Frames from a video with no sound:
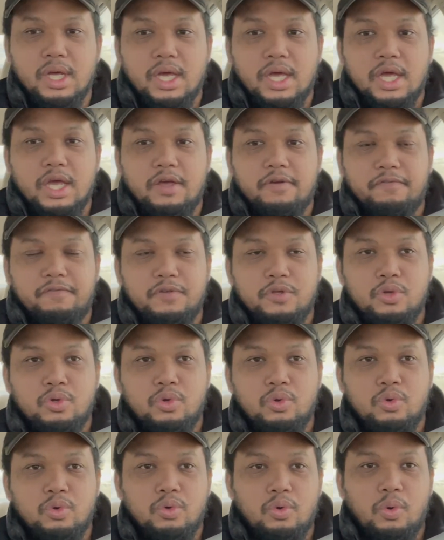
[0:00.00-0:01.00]
If
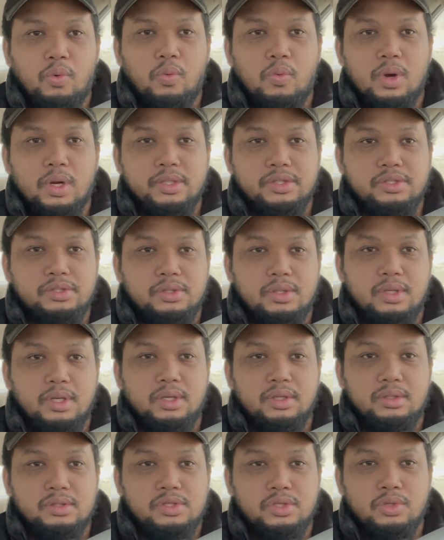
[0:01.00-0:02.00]
you
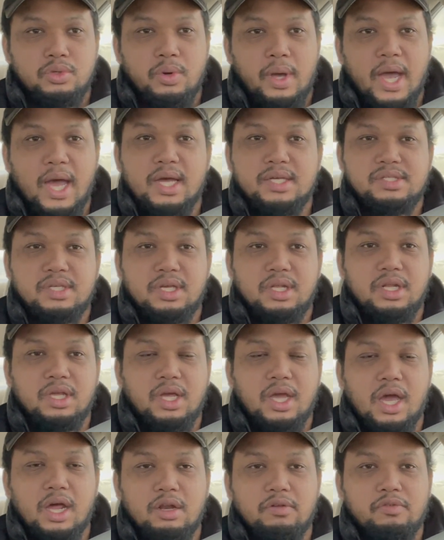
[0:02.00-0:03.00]
want to ask
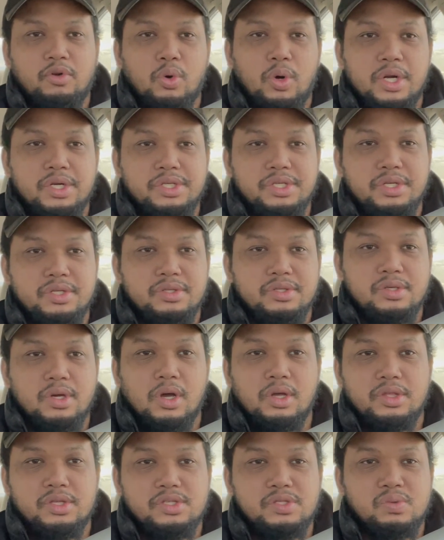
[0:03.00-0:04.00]
any kind of questions
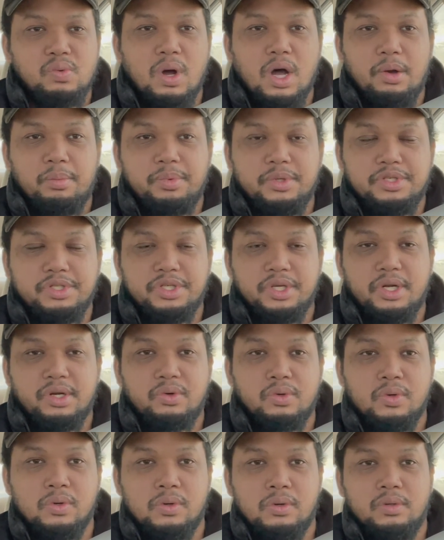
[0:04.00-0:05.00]
on the swap in
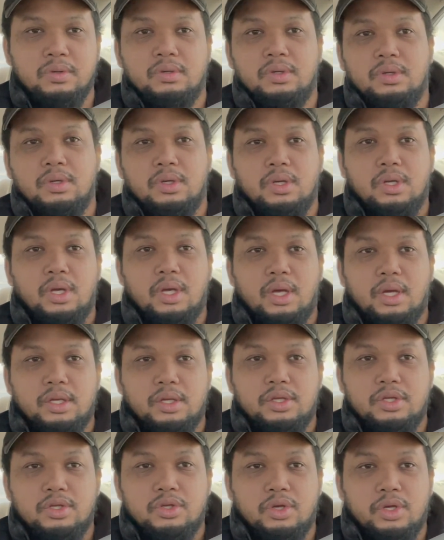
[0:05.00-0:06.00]
general,
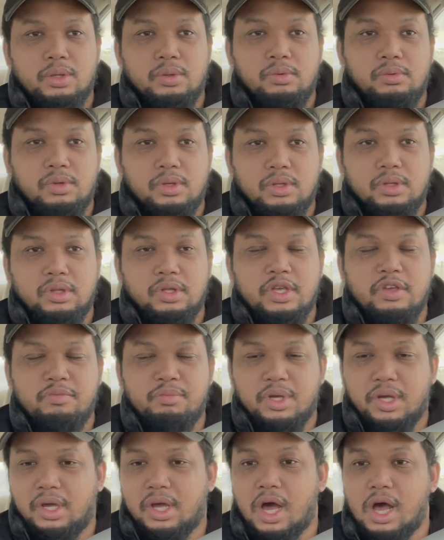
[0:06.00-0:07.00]
you can leave
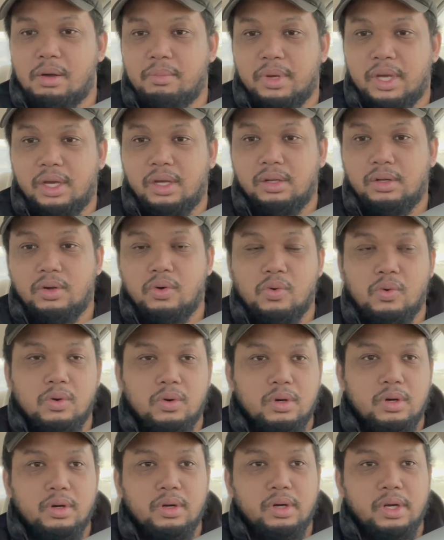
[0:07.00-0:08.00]
me a comment
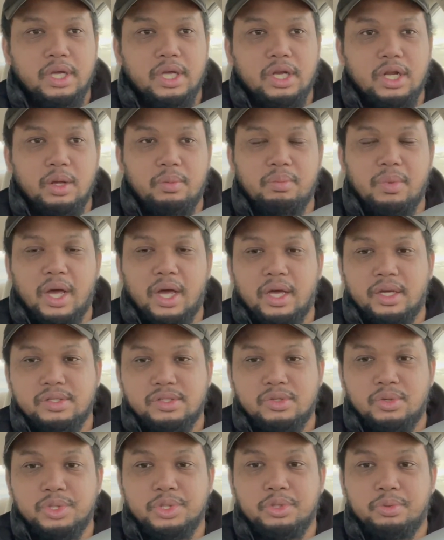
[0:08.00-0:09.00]
or hit up my
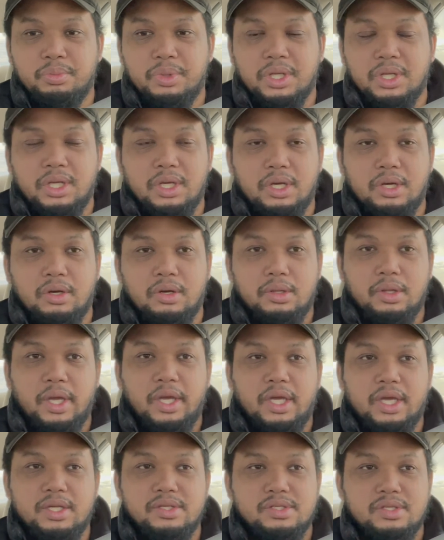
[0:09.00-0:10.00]
social media on
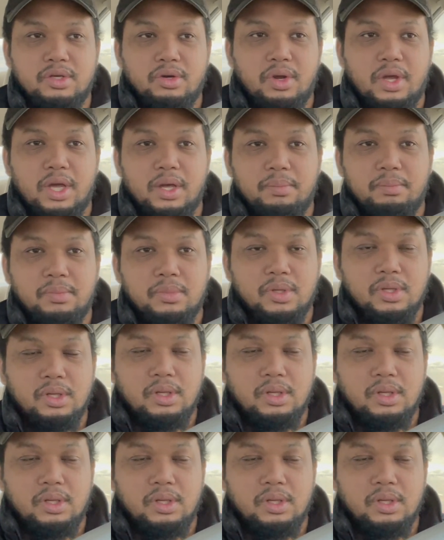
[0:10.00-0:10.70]
like Instagram